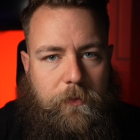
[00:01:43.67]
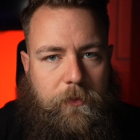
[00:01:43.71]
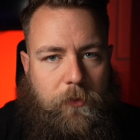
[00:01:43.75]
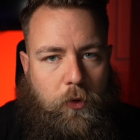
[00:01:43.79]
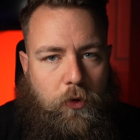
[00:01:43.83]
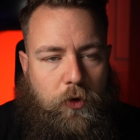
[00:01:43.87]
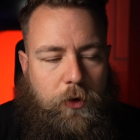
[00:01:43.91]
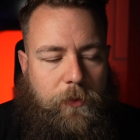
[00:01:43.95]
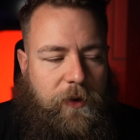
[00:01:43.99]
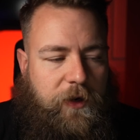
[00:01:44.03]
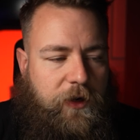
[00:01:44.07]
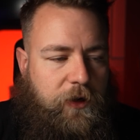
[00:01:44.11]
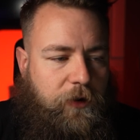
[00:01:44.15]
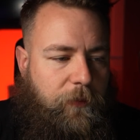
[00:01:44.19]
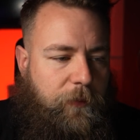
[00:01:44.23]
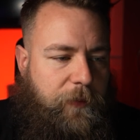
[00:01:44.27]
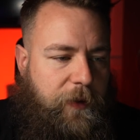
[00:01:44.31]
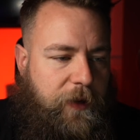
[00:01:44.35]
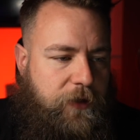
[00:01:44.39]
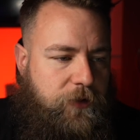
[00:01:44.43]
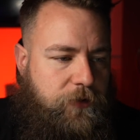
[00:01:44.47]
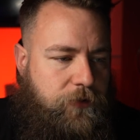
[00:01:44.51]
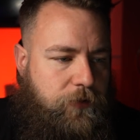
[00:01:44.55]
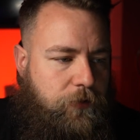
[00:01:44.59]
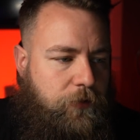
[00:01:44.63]
all the money on
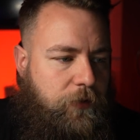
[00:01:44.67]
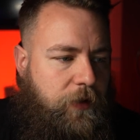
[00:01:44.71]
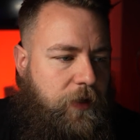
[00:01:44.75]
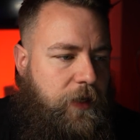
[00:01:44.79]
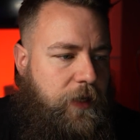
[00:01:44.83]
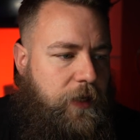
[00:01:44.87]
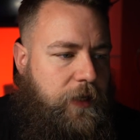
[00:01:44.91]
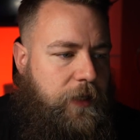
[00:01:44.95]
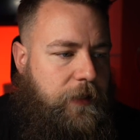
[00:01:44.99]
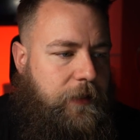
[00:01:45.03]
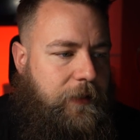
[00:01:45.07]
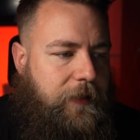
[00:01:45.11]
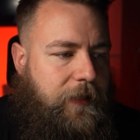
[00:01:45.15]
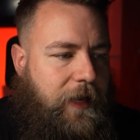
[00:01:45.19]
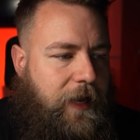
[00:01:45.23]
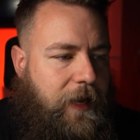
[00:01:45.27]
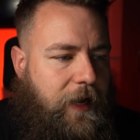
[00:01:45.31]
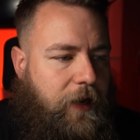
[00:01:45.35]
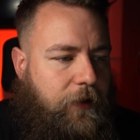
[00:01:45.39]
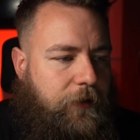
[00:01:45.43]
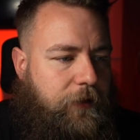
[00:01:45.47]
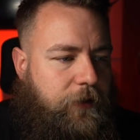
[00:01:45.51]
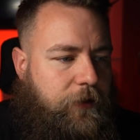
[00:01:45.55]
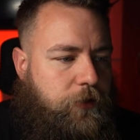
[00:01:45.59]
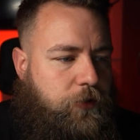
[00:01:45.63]
petrol. Get
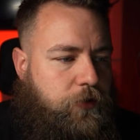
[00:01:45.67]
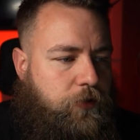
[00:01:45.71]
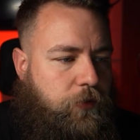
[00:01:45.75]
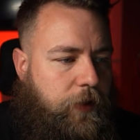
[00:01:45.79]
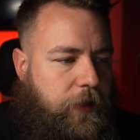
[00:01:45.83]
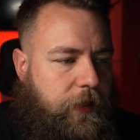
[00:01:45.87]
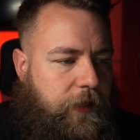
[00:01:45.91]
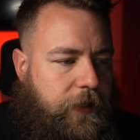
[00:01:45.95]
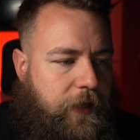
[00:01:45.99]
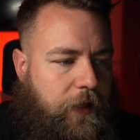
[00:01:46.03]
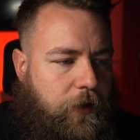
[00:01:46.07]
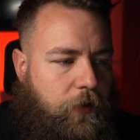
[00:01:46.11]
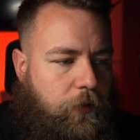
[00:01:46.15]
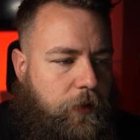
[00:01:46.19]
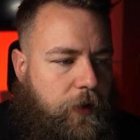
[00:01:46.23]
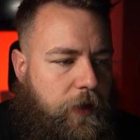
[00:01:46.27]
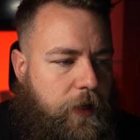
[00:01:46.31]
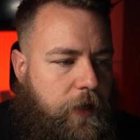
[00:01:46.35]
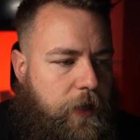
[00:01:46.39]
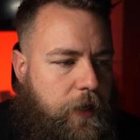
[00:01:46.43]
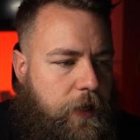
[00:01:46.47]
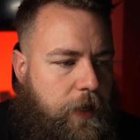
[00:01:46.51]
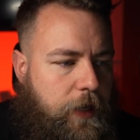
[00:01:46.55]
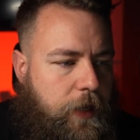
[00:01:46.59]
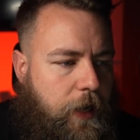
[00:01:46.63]
out and enjoy it. Now,
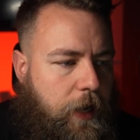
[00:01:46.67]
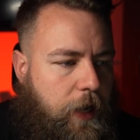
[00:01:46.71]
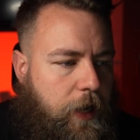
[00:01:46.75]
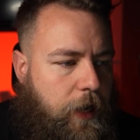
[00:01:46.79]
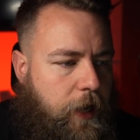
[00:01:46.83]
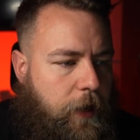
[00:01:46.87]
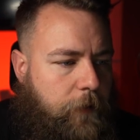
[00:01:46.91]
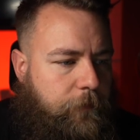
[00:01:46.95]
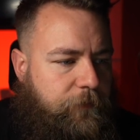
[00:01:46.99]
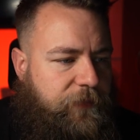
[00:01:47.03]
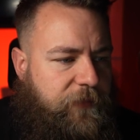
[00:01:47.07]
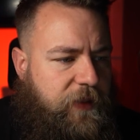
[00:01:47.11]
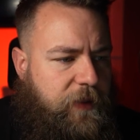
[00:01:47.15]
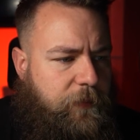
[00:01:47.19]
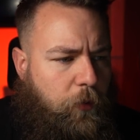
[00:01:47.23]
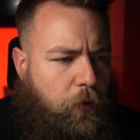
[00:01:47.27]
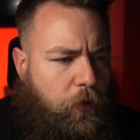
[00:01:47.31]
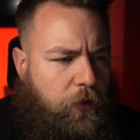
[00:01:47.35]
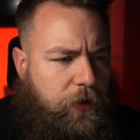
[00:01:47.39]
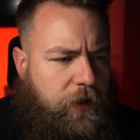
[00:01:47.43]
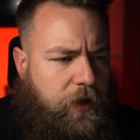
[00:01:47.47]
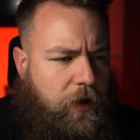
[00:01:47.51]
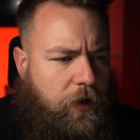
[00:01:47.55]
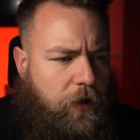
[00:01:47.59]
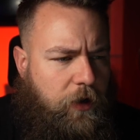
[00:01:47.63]
he bought
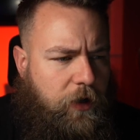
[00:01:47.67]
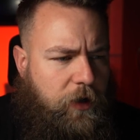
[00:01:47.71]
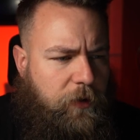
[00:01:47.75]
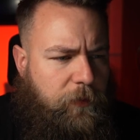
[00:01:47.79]
the car